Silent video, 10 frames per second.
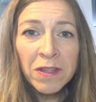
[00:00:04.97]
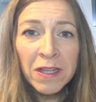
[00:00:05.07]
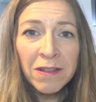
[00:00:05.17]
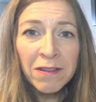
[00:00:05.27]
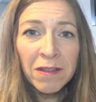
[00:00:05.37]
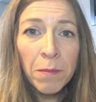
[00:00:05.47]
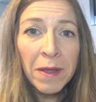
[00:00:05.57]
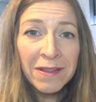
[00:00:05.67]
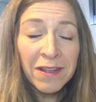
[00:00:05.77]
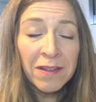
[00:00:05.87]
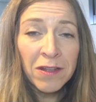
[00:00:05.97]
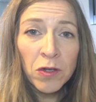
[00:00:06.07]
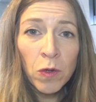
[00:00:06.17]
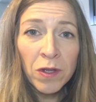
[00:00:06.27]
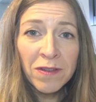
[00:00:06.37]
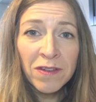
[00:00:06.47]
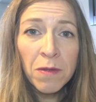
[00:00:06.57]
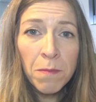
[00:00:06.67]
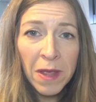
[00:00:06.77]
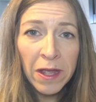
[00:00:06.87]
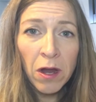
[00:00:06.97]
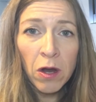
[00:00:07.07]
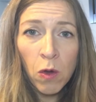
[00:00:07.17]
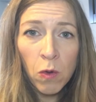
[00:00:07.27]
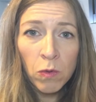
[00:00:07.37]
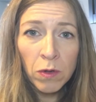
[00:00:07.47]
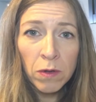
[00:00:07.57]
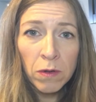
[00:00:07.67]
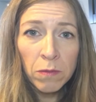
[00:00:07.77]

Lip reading: these amazing essential oils to make our own